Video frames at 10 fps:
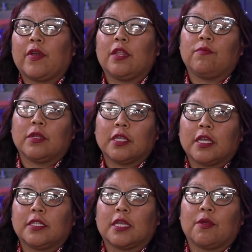had a really
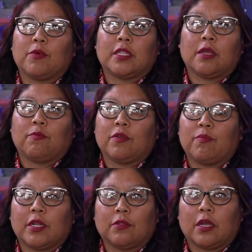good time with them. We've
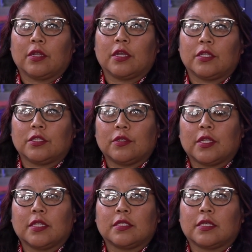met a lot of good
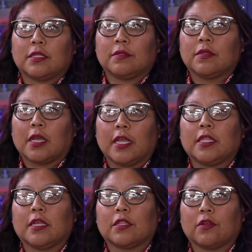students, and I
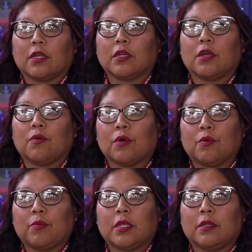think they're going to go
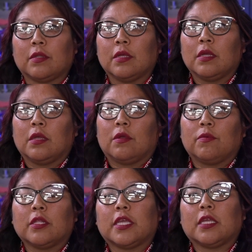home and
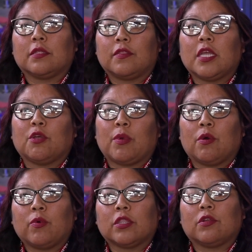really think
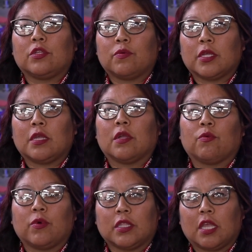about what they're doing here,
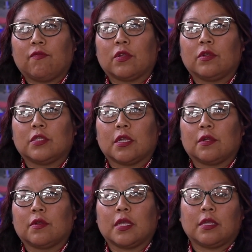what they've learned
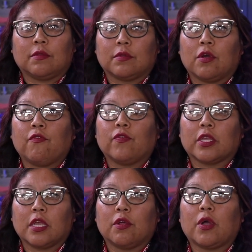here, and
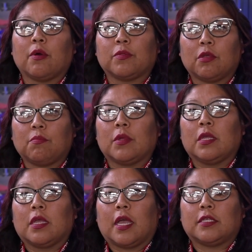hopefully it'll help them
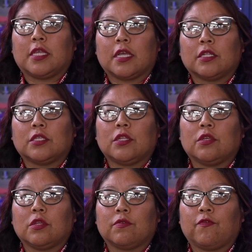as they
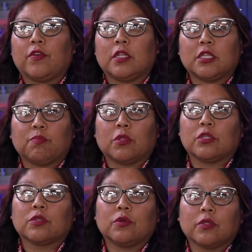continue to finish up their
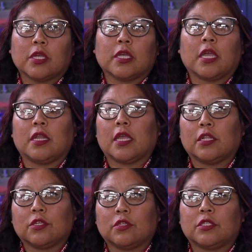schooling, any
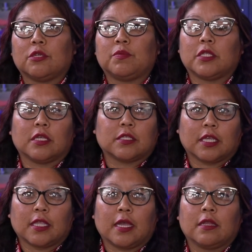internships, things
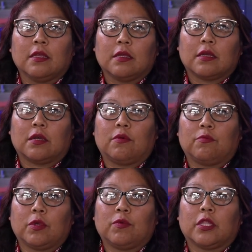like that.
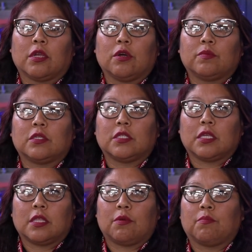We really hope to
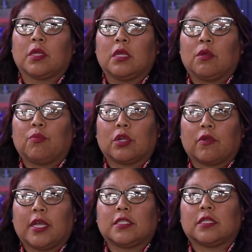see them
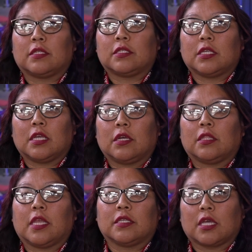progress and see
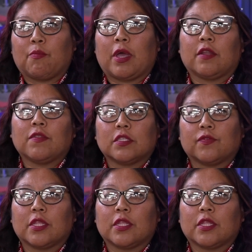good things come out of this for